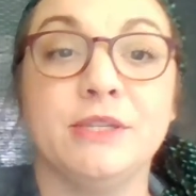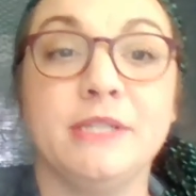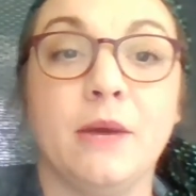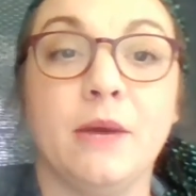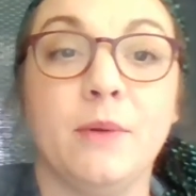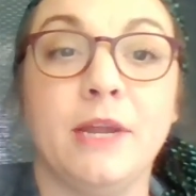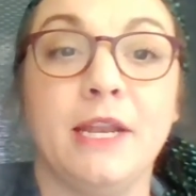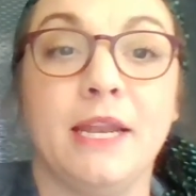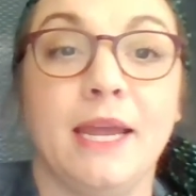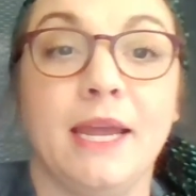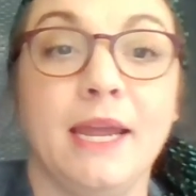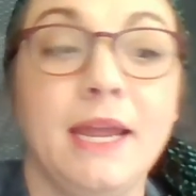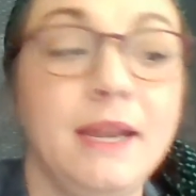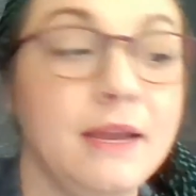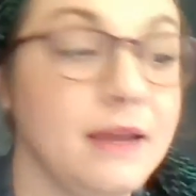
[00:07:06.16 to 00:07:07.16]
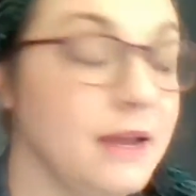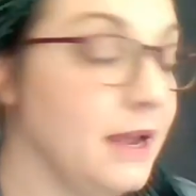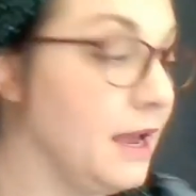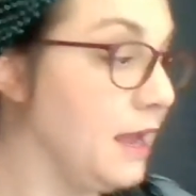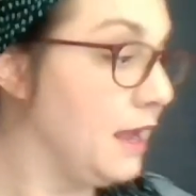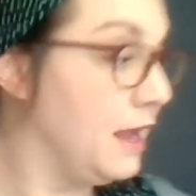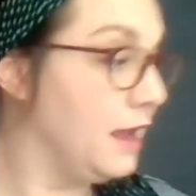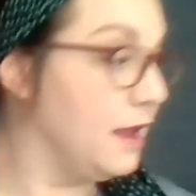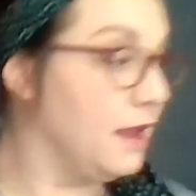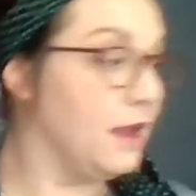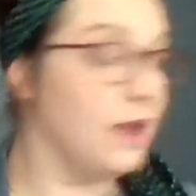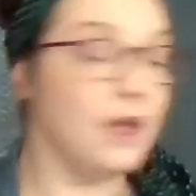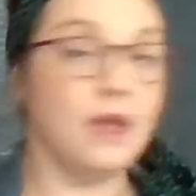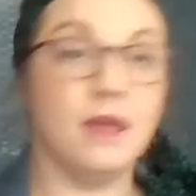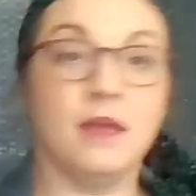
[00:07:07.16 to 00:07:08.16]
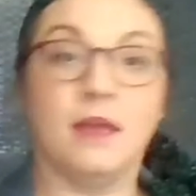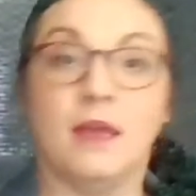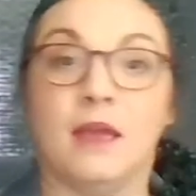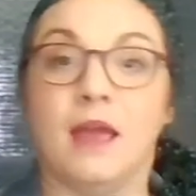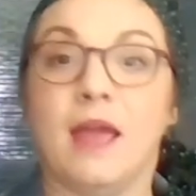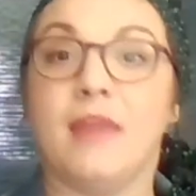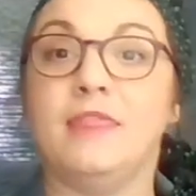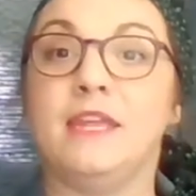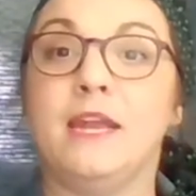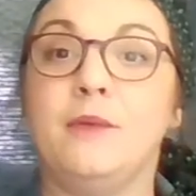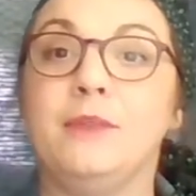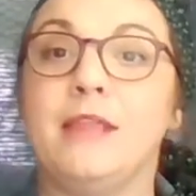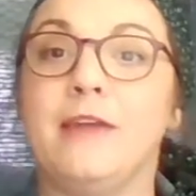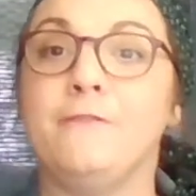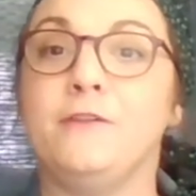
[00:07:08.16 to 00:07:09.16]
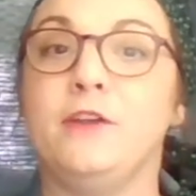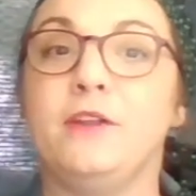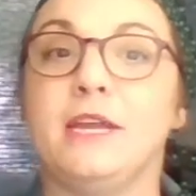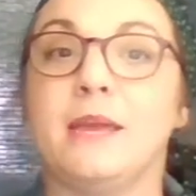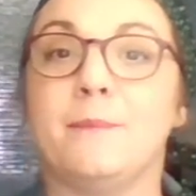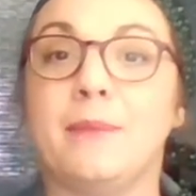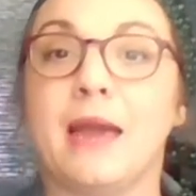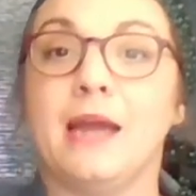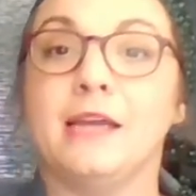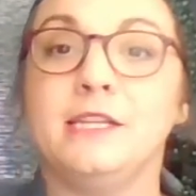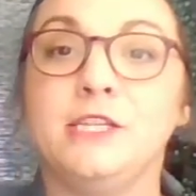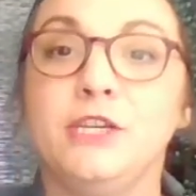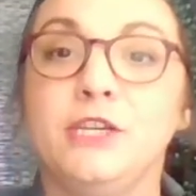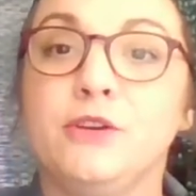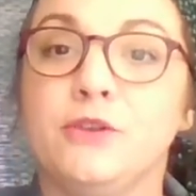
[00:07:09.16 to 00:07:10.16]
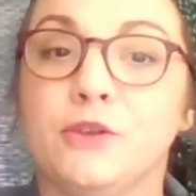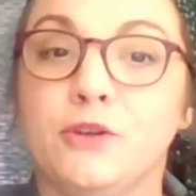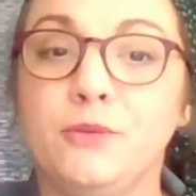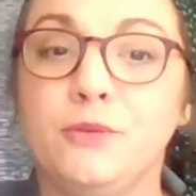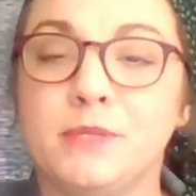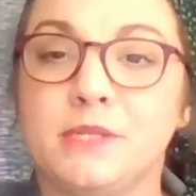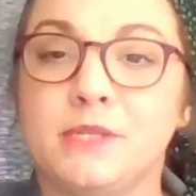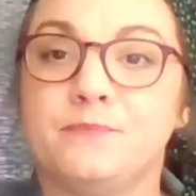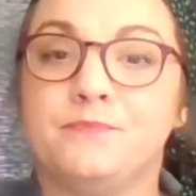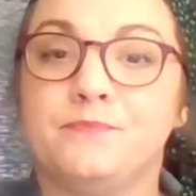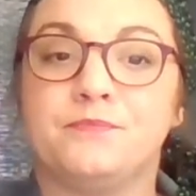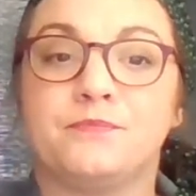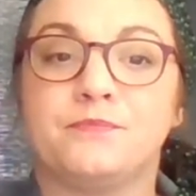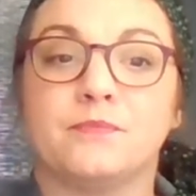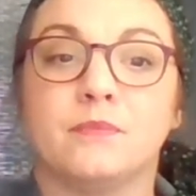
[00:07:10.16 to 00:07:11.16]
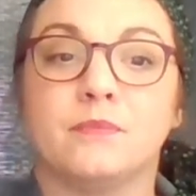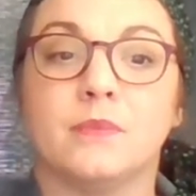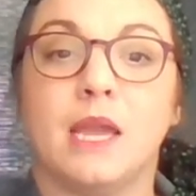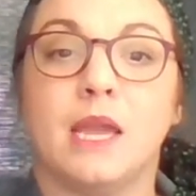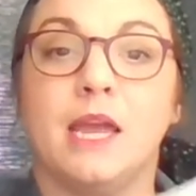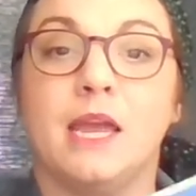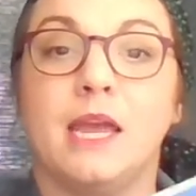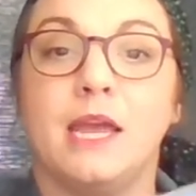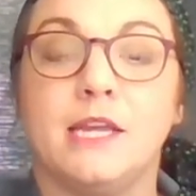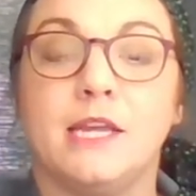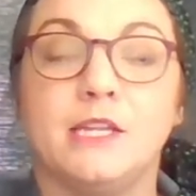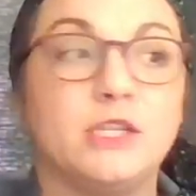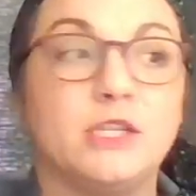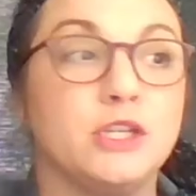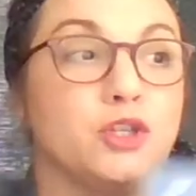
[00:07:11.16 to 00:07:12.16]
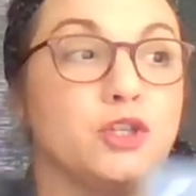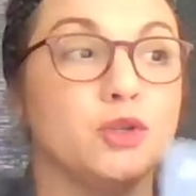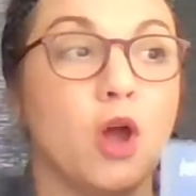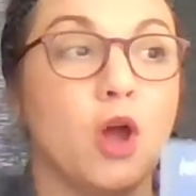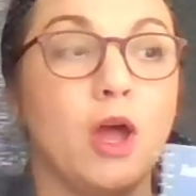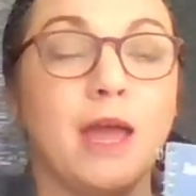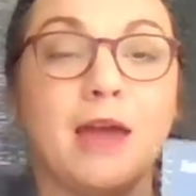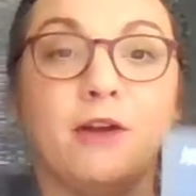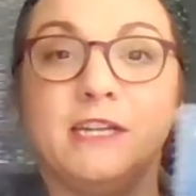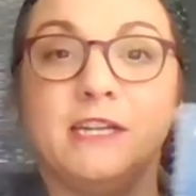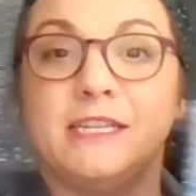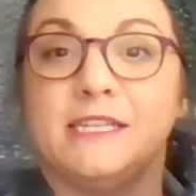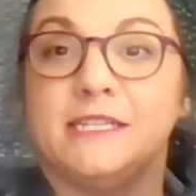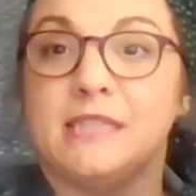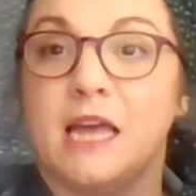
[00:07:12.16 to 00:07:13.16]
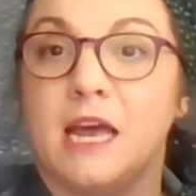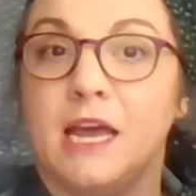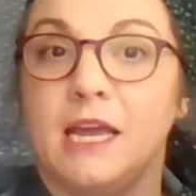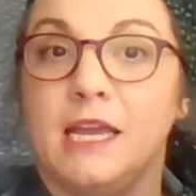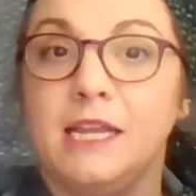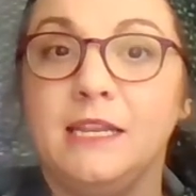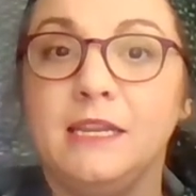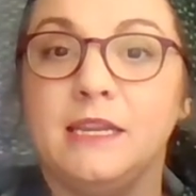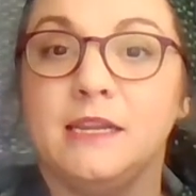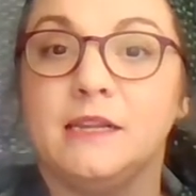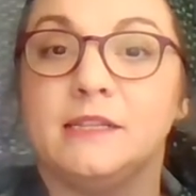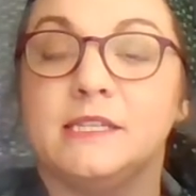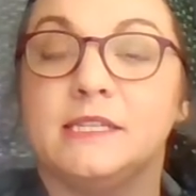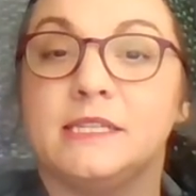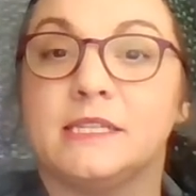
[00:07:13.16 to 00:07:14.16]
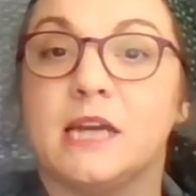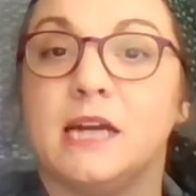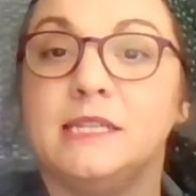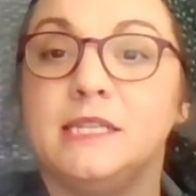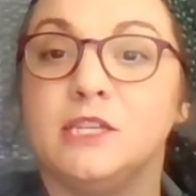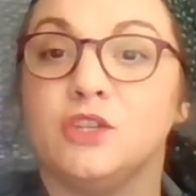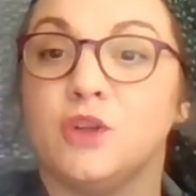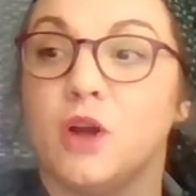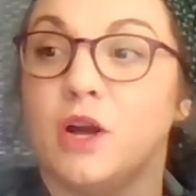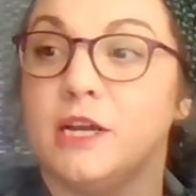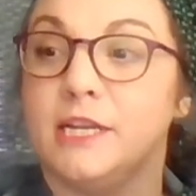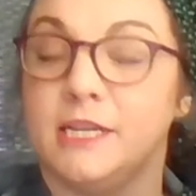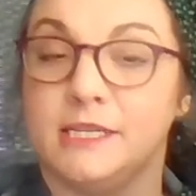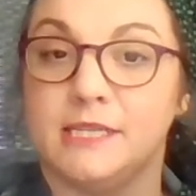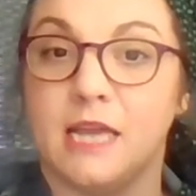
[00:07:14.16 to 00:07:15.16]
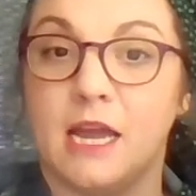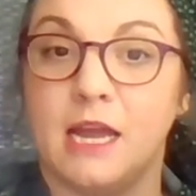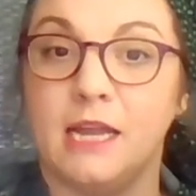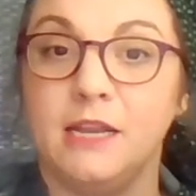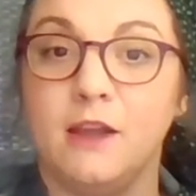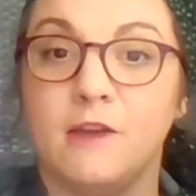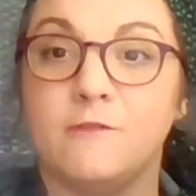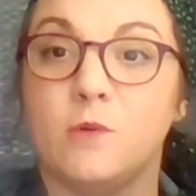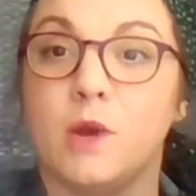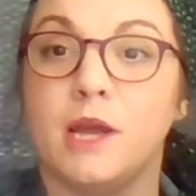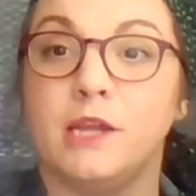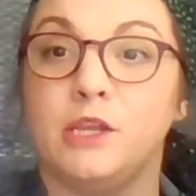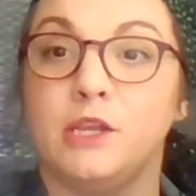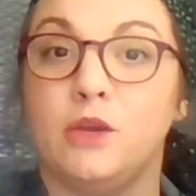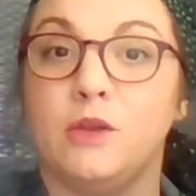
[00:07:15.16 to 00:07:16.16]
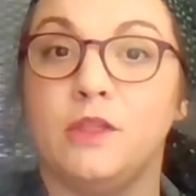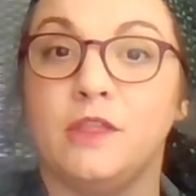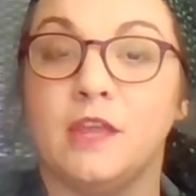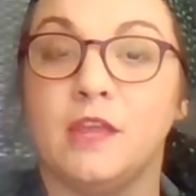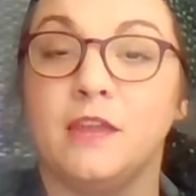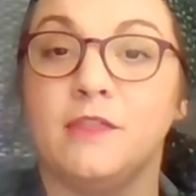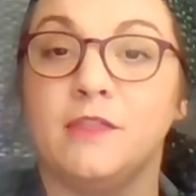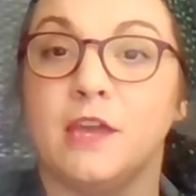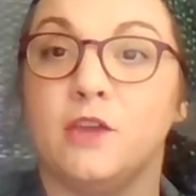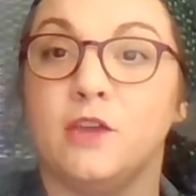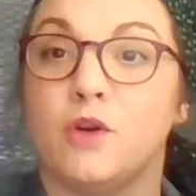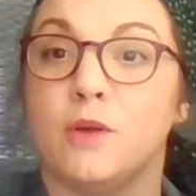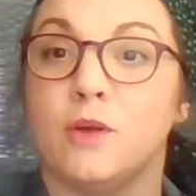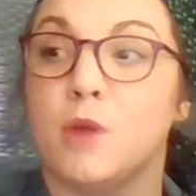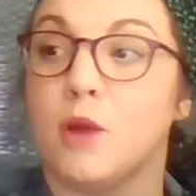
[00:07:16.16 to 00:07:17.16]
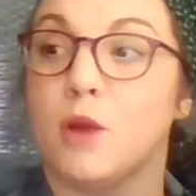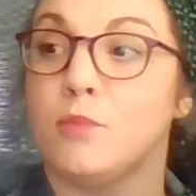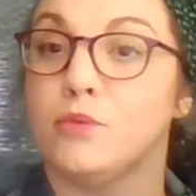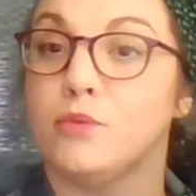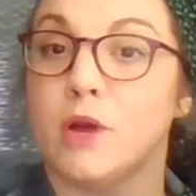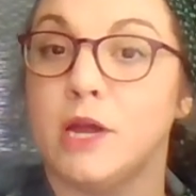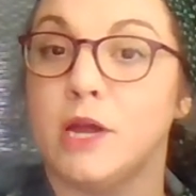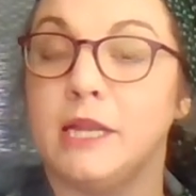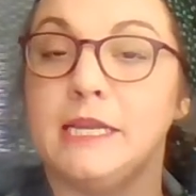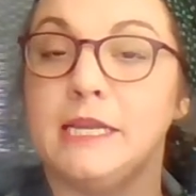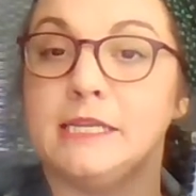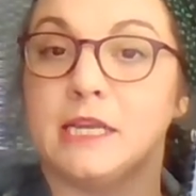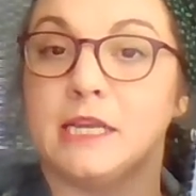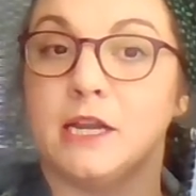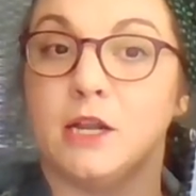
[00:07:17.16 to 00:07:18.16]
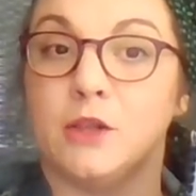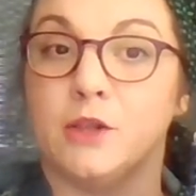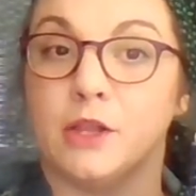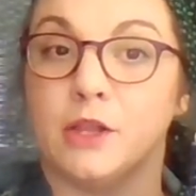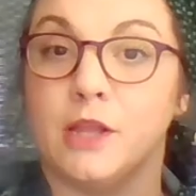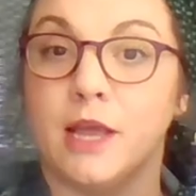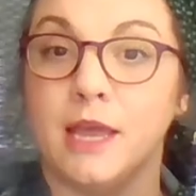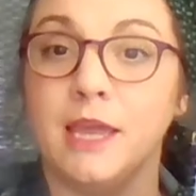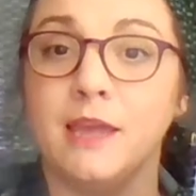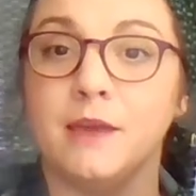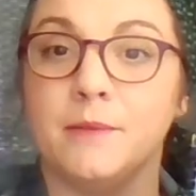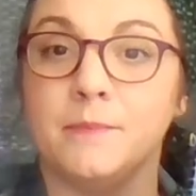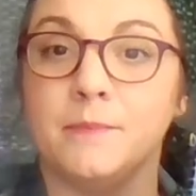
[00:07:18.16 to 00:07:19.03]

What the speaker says: that we need. And then I would like for you to get back into your groups and draw out a design, discuss and draw a design of what you think that your marble run is going to look like.